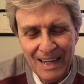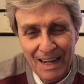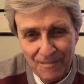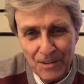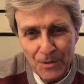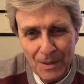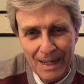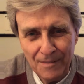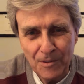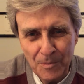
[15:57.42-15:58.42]
Have you
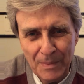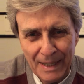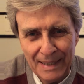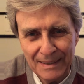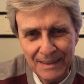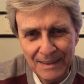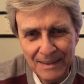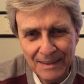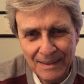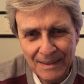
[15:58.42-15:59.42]
ever been
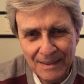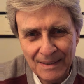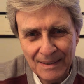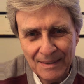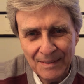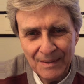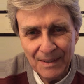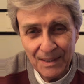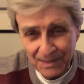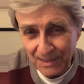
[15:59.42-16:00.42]

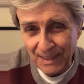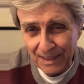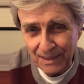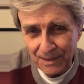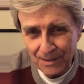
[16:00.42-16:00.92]
a snake in